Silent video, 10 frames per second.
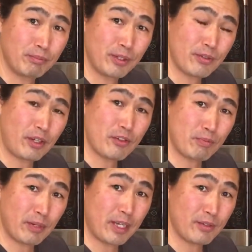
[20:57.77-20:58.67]
Barista
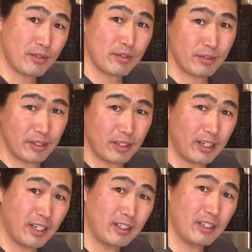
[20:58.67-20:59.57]
Express,
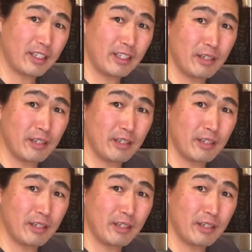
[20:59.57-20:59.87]
kind of like hit